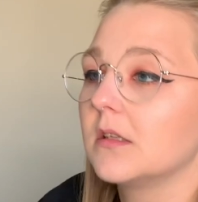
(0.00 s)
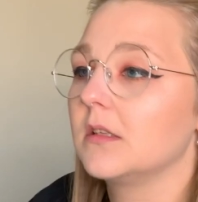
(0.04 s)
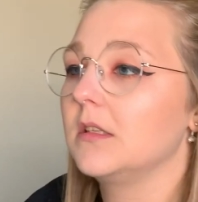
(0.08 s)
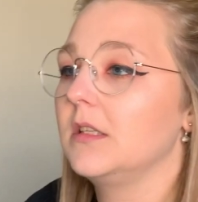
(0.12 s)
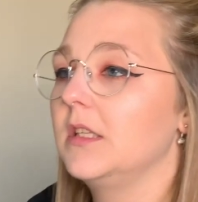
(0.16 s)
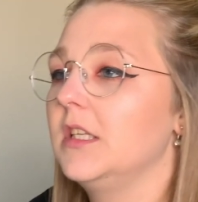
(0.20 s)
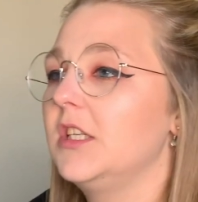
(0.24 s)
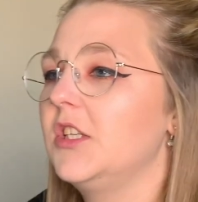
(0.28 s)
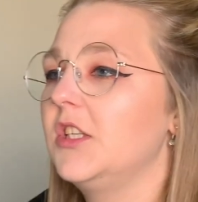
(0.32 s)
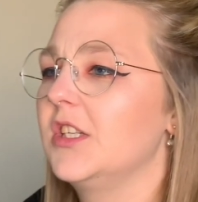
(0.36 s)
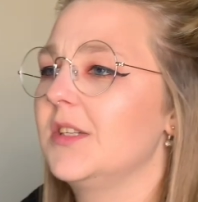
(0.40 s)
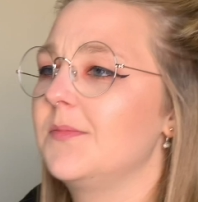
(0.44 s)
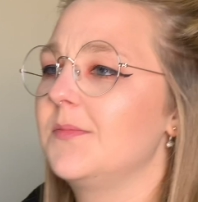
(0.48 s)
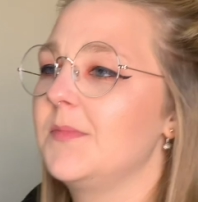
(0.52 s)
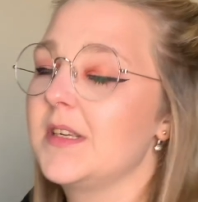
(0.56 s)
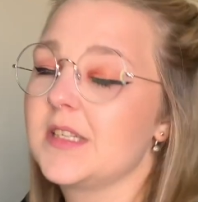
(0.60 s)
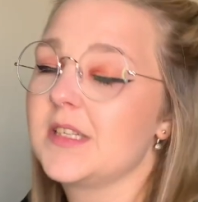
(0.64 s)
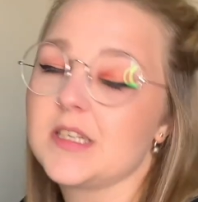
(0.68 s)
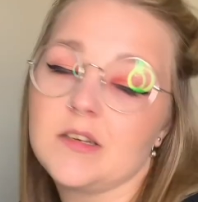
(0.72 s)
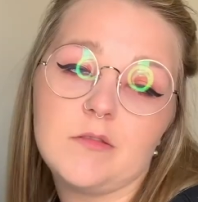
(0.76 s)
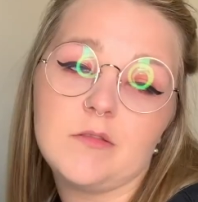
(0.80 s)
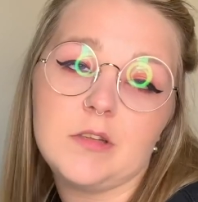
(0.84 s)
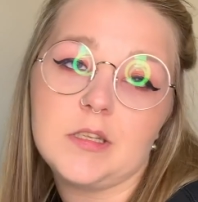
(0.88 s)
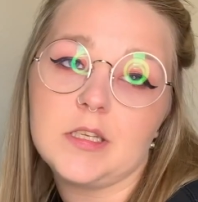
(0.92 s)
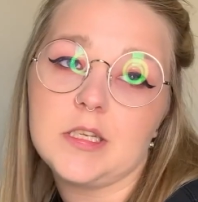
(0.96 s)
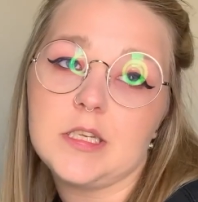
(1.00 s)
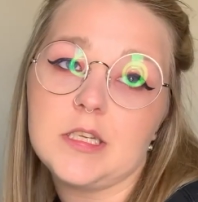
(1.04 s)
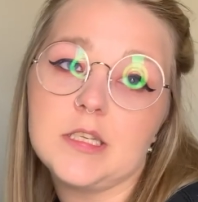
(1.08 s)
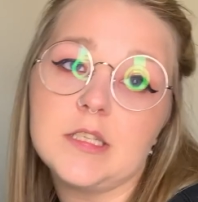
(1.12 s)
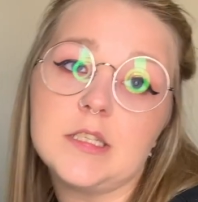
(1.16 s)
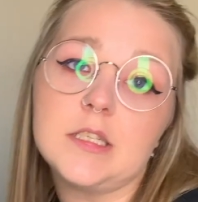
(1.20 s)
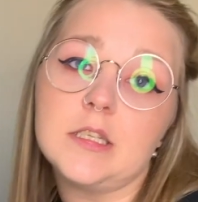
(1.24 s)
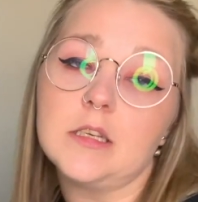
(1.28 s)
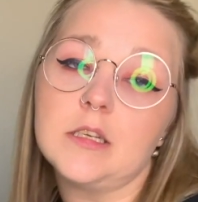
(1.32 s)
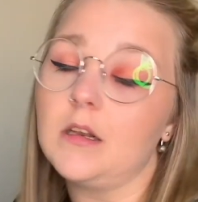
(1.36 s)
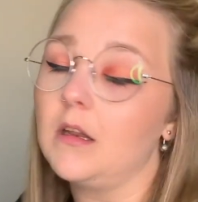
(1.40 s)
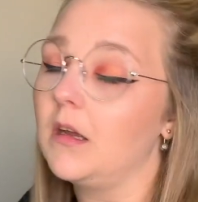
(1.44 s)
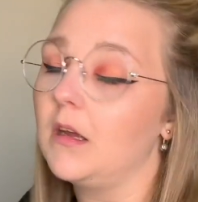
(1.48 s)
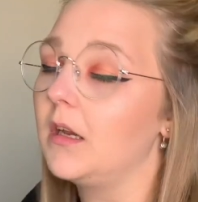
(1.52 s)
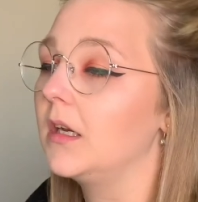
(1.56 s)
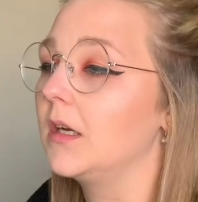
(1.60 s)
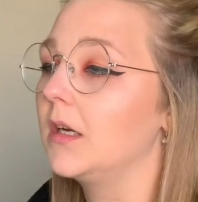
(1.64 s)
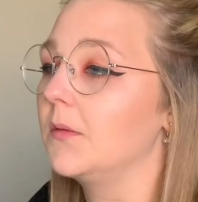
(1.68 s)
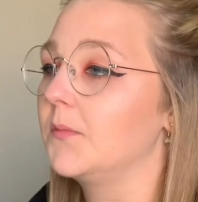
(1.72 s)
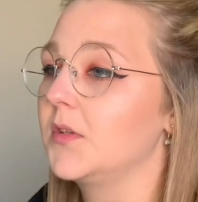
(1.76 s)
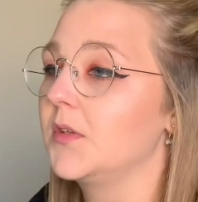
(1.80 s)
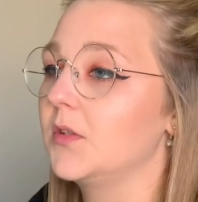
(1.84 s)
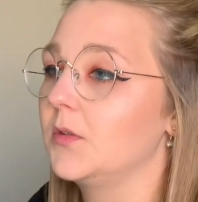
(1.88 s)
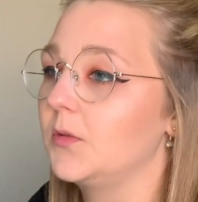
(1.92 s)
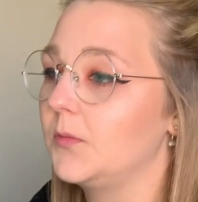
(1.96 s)
this just makes everything easy to line
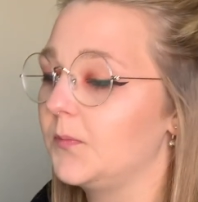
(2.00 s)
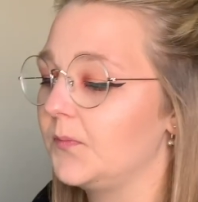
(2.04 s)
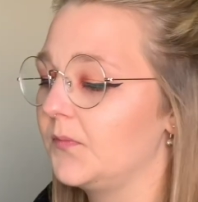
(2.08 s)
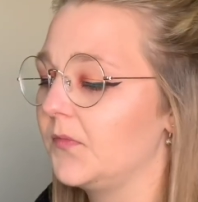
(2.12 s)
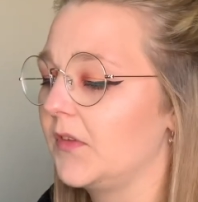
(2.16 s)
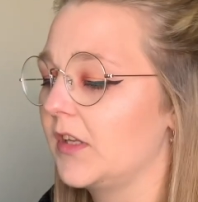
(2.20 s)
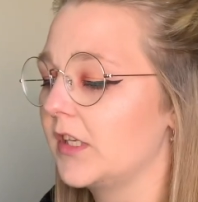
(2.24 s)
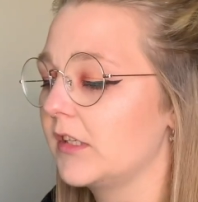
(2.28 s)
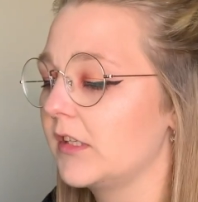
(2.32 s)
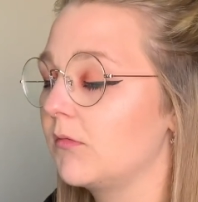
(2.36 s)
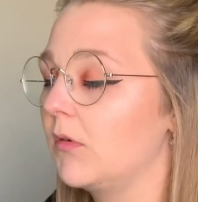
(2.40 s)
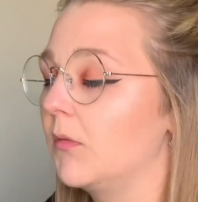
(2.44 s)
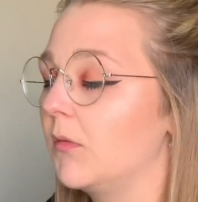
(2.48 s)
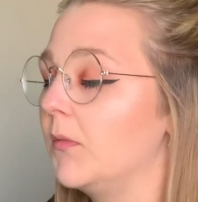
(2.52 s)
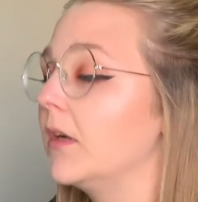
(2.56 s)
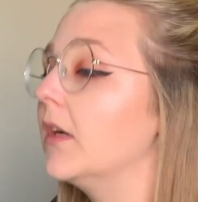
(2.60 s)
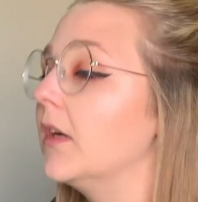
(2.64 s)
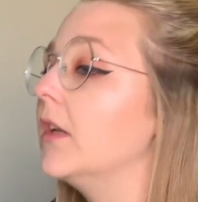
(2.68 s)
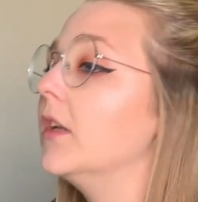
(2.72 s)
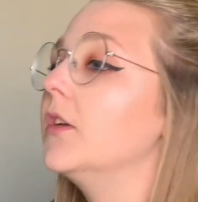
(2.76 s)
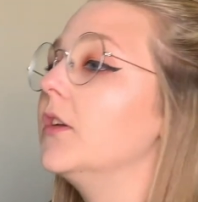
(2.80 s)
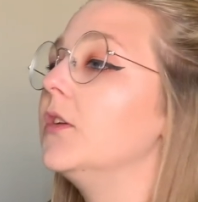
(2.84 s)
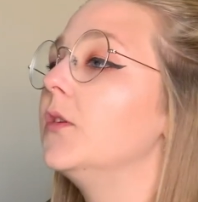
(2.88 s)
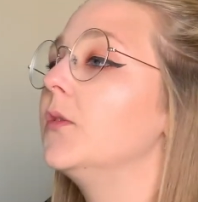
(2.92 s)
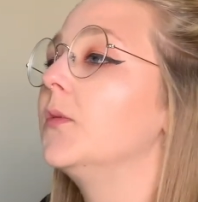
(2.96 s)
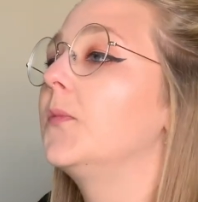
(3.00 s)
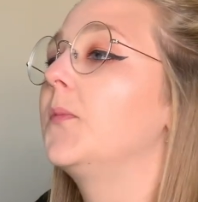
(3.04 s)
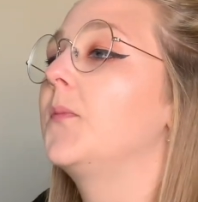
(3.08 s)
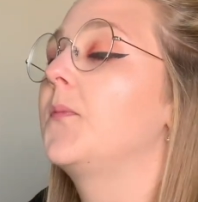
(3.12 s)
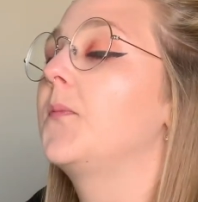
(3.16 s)
up, so that's what we're gonna do.